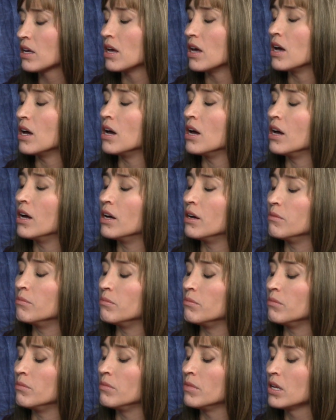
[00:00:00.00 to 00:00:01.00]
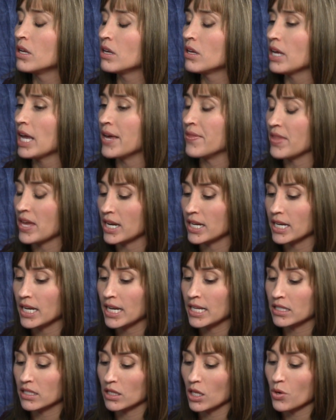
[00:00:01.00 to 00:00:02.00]
Um, and then
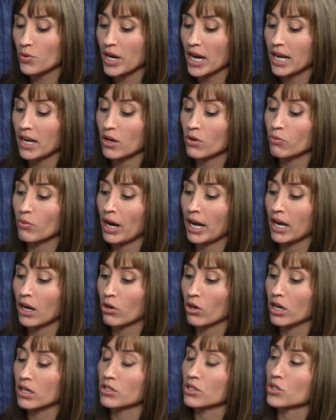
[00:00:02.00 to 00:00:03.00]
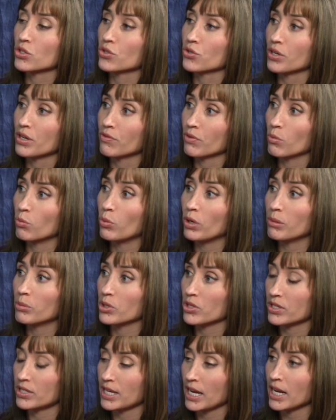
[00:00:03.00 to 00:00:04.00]
it's located right across the street from Weber
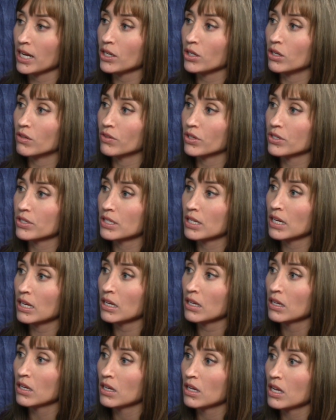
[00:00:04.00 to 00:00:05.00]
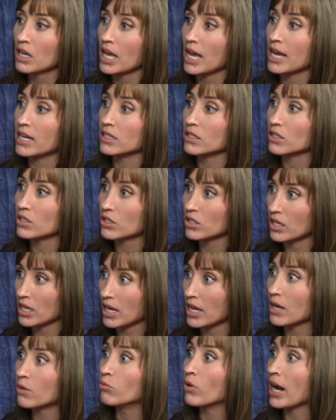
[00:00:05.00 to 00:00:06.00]
State University. Yeah, that's and a great
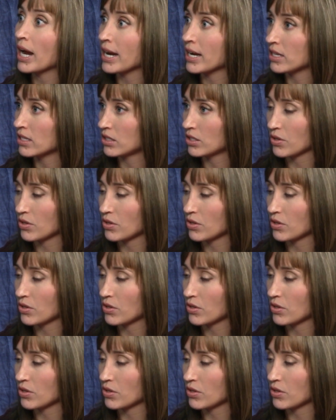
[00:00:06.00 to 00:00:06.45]
location. Right, and so